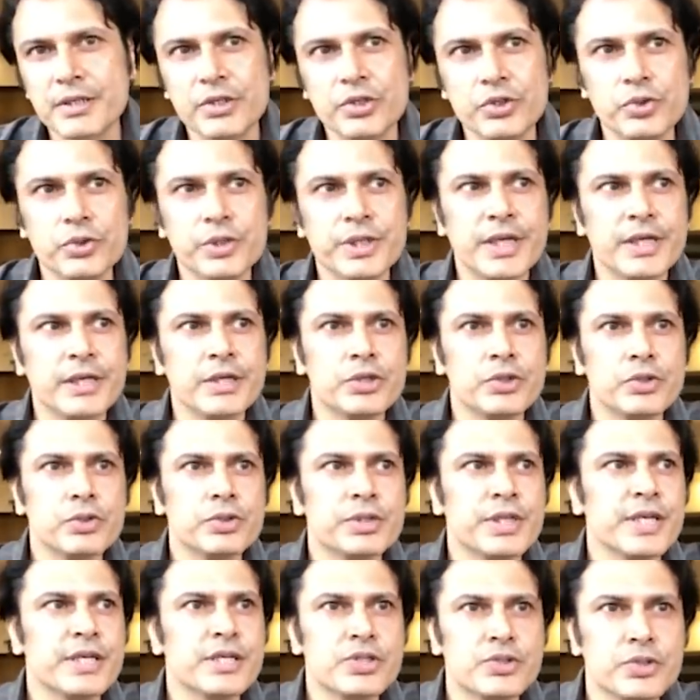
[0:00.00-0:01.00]
you can do
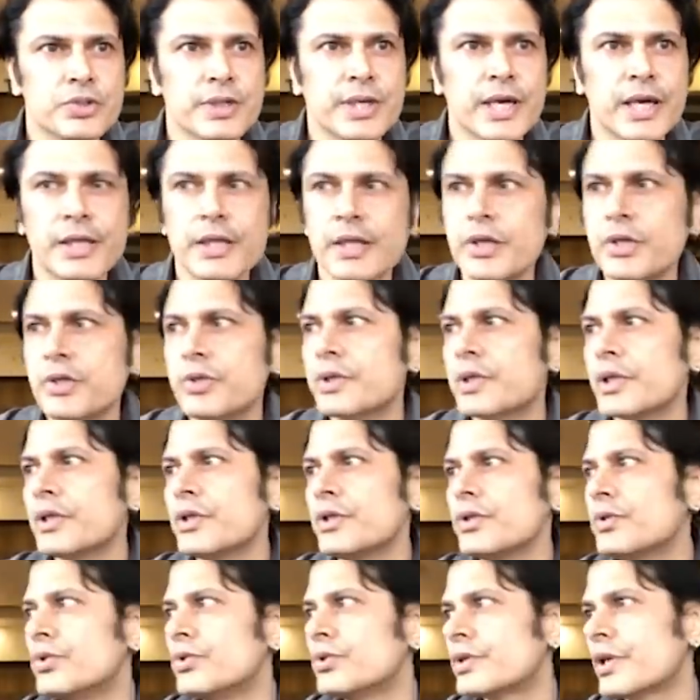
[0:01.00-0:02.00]
things together, you can
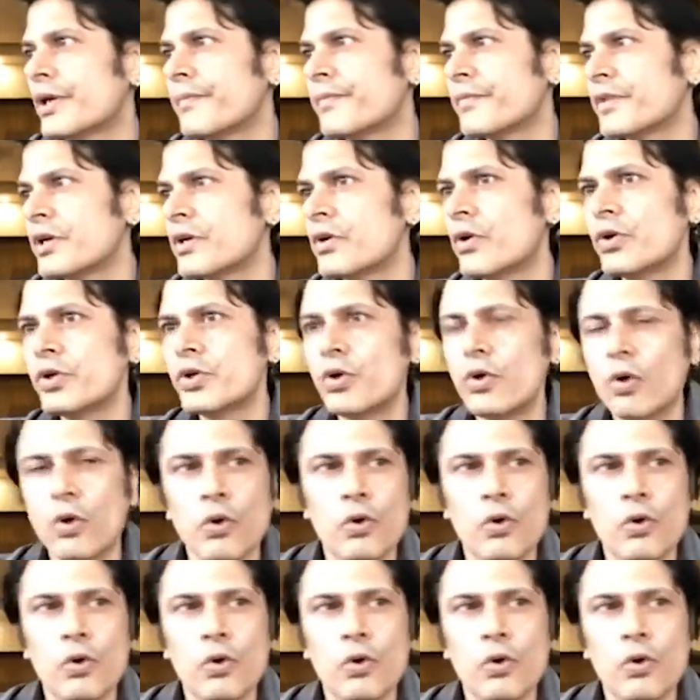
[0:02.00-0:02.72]
do something on your